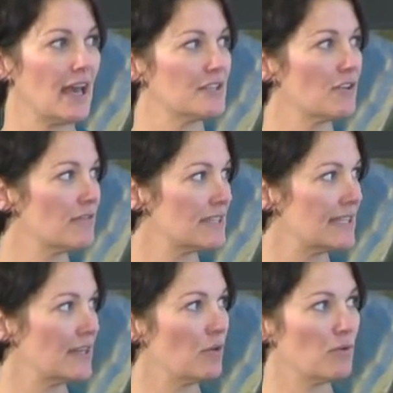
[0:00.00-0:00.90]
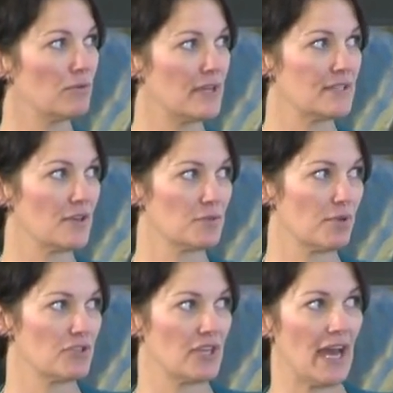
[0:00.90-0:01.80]
And obviously all research
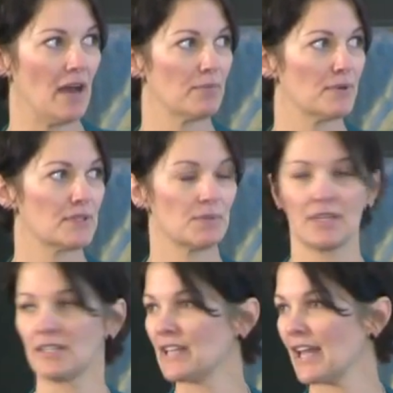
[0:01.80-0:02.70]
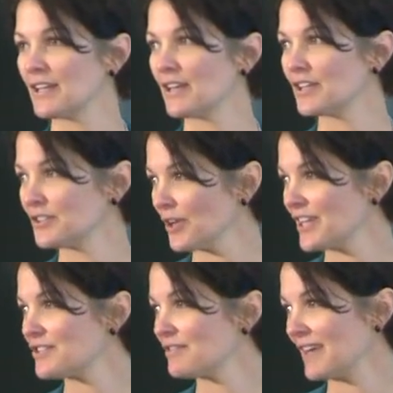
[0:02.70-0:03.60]
project outputs will
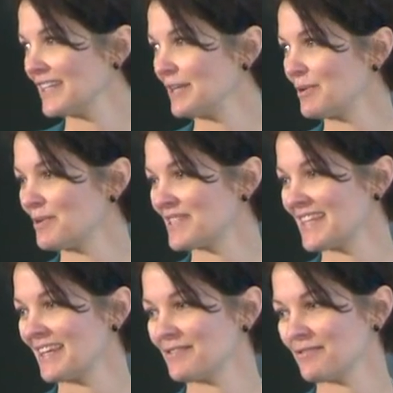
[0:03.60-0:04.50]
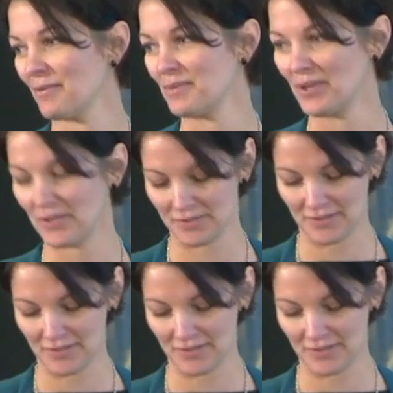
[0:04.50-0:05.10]
acknowledge the funding we received from you.